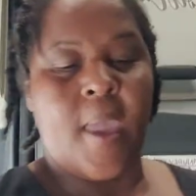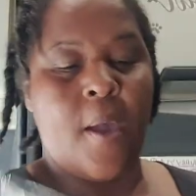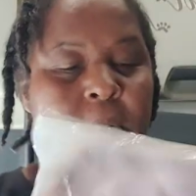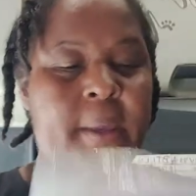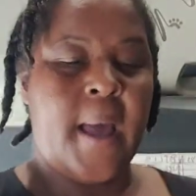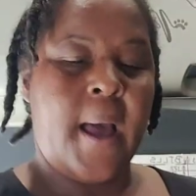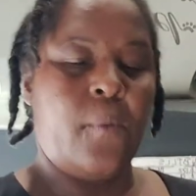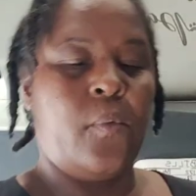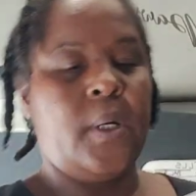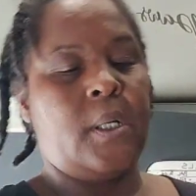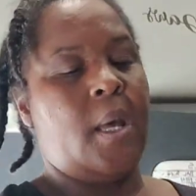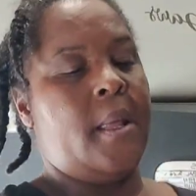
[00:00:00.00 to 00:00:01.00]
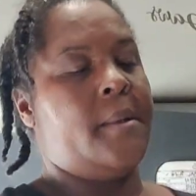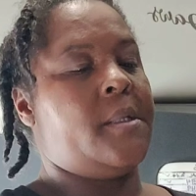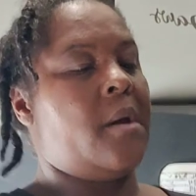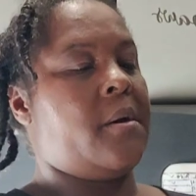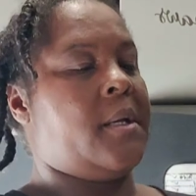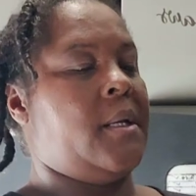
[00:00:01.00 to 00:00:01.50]
And we got, what kind of
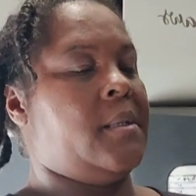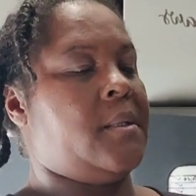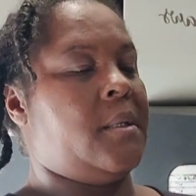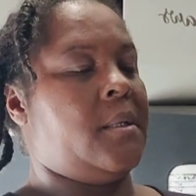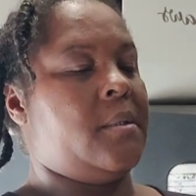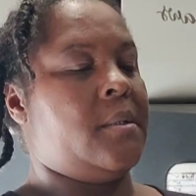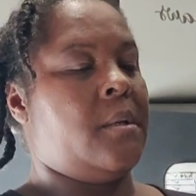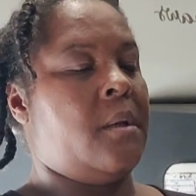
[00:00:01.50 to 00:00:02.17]
turkey is this?